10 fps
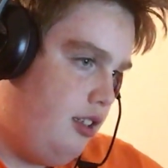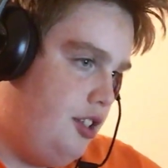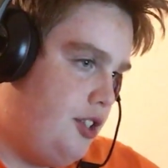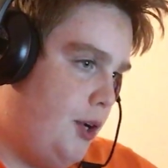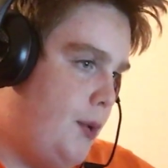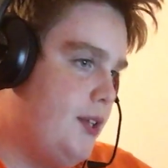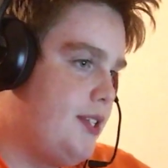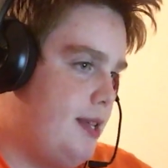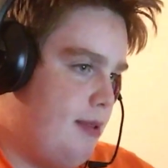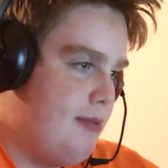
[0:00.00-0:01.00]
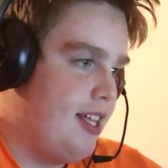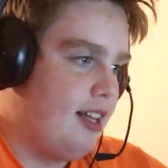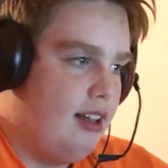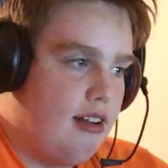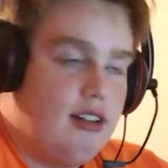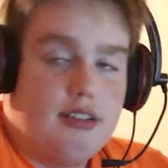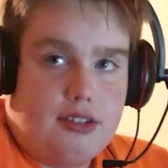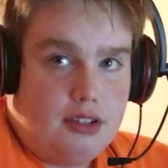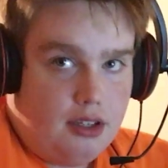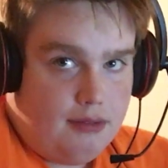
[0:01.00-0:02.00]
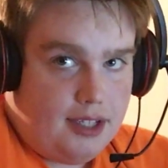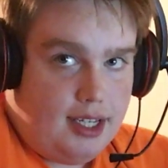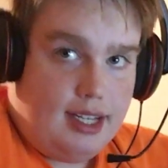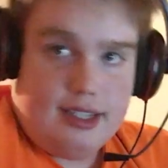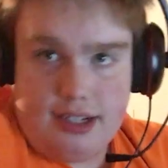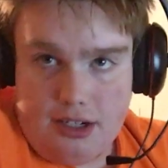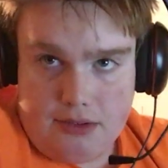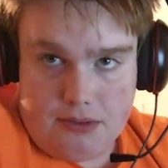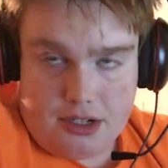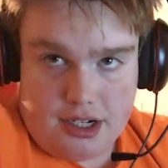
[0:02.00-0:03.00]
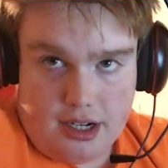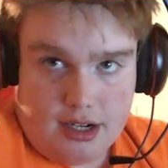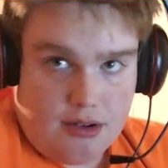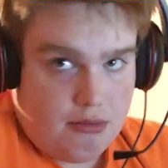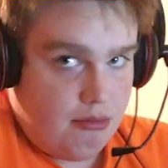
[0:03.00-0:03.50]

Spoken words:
So you'll see people like Lachlan O'Sullivan and Tino Fortunato